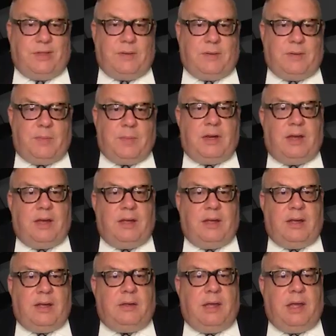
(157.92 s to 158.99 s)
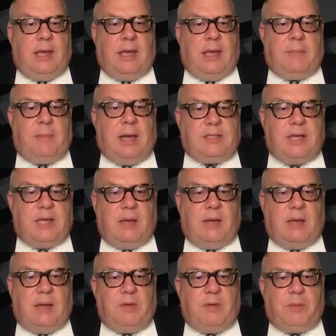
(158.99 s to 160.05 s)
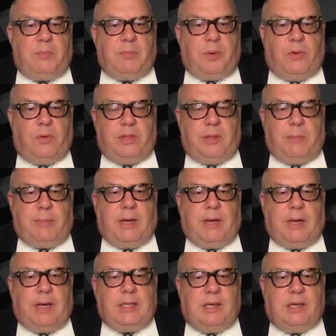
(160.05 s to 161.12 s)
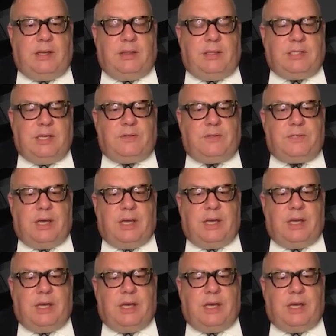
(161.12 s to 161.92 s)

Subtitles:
hear that. I mean, in my time, I've been both on the buy side and the sell